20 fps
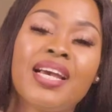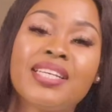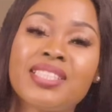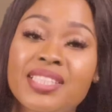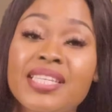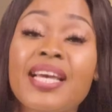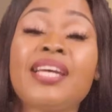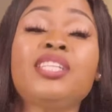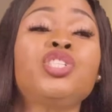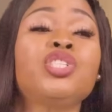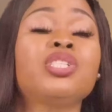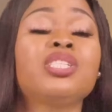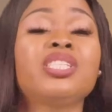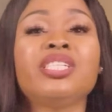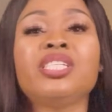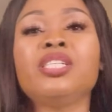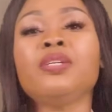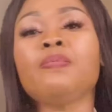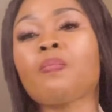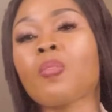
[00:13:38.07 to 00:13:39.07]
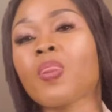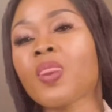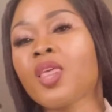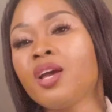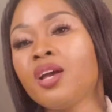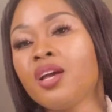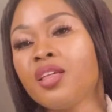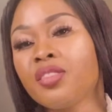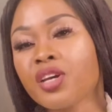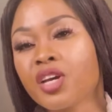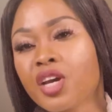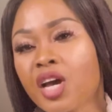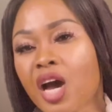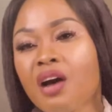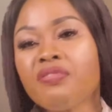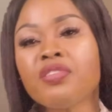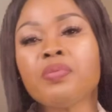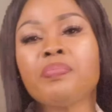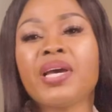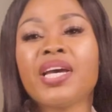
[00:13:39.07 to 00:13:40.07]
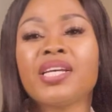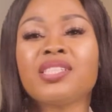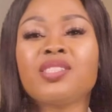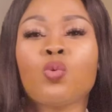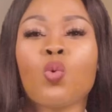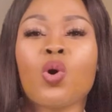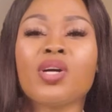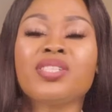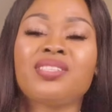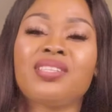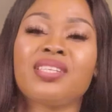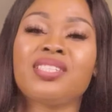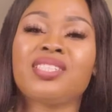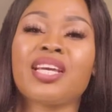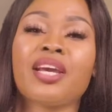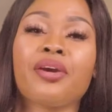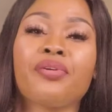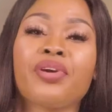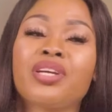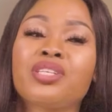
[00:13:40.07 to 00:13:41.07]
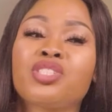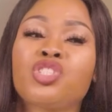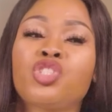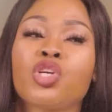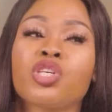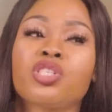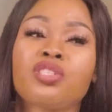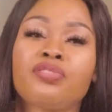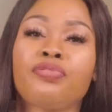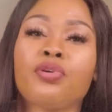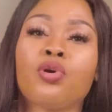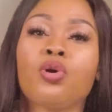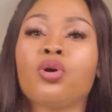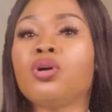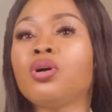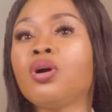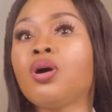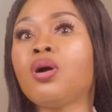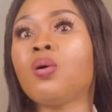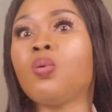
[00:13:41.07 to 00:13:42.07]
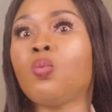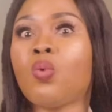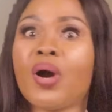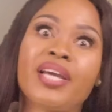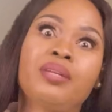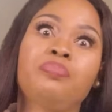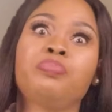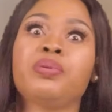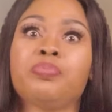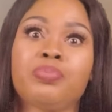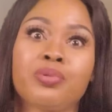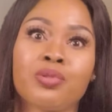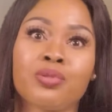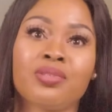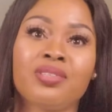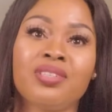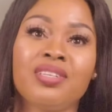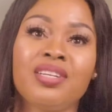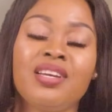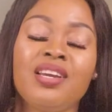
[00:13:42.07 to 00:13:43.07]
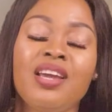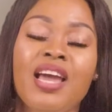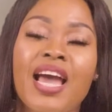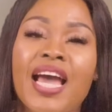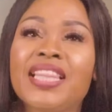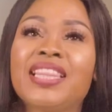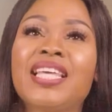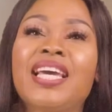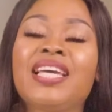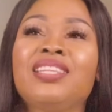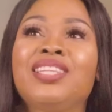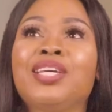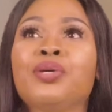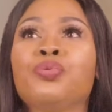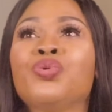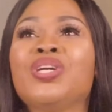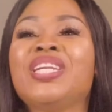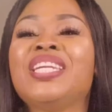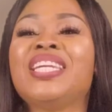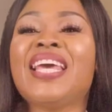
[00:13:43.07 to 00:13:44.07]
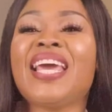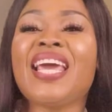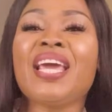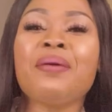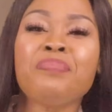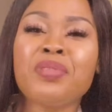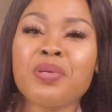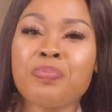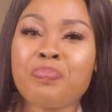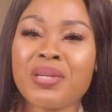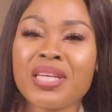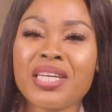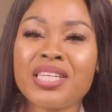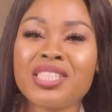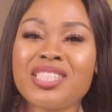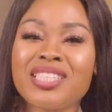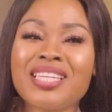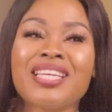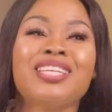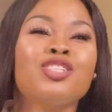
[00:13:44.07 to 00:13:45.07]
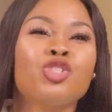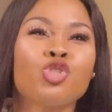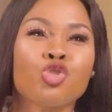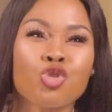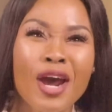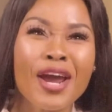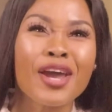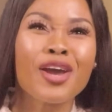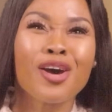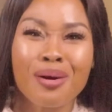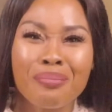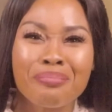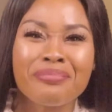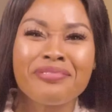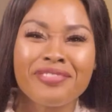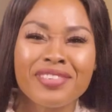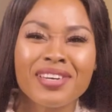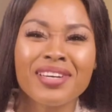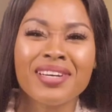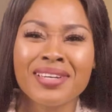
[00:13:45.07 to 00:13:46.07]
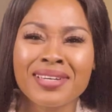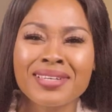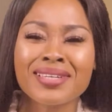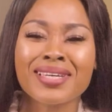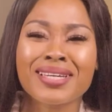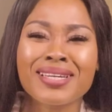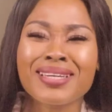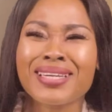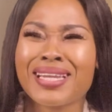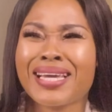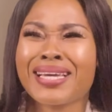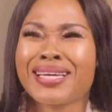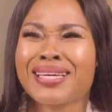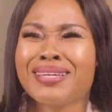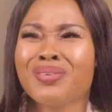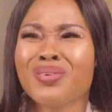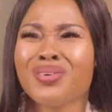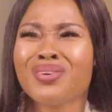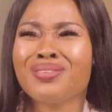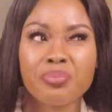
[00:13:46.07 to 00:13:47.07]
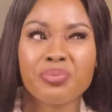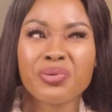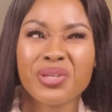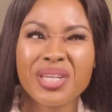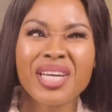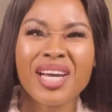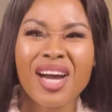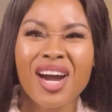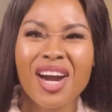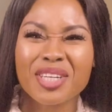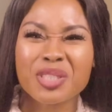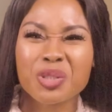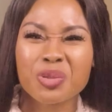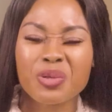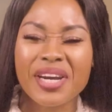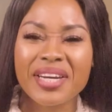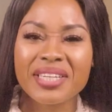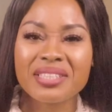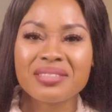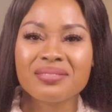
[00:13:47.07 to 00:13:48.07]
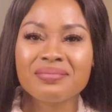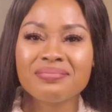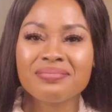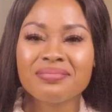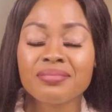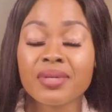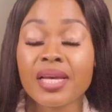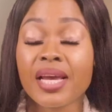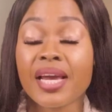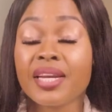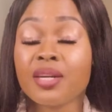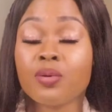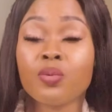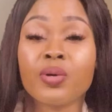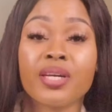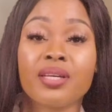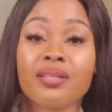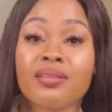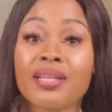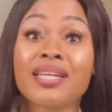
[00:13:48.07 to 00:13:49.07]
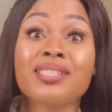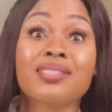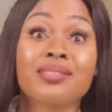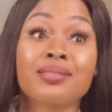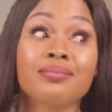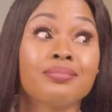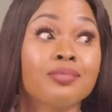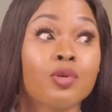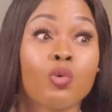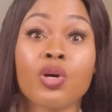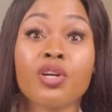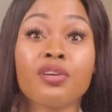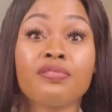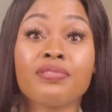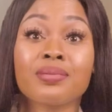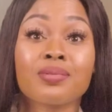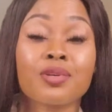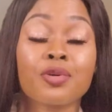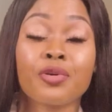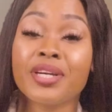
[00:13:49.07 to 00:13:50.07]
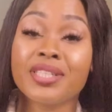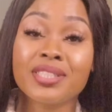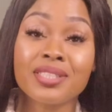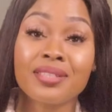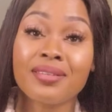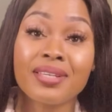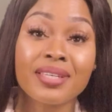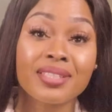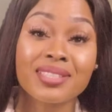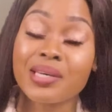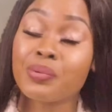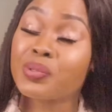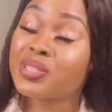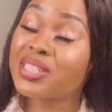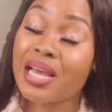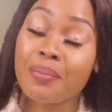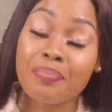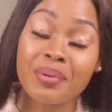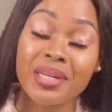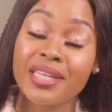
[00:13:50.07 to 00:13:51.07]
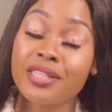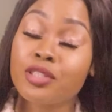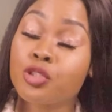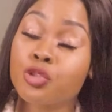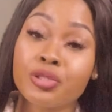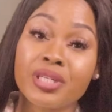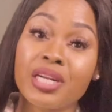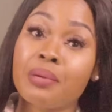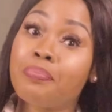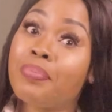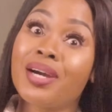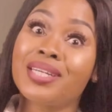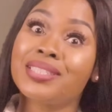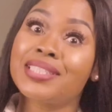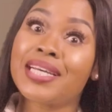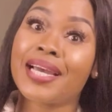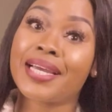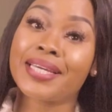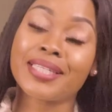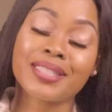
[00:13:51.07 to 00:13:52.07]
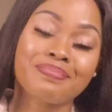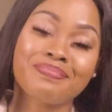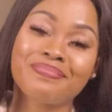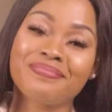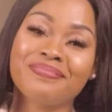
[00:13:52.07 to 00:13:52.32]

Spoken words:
Essentially, the government wants these areas just for white people. And then they rename the place Triumph. Like, pretty harsh, right? Anyway, that's one of the crazy things that was happening during apartheid.